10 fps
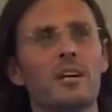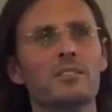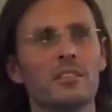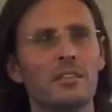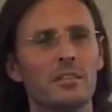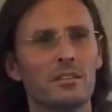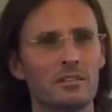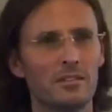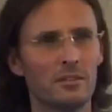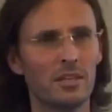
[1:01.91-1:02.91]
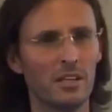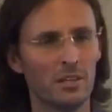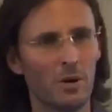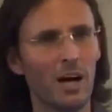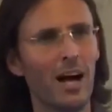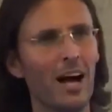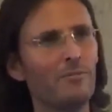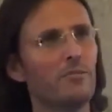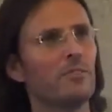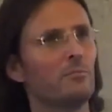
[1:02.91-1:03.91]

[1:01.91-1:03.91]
basically. There were half of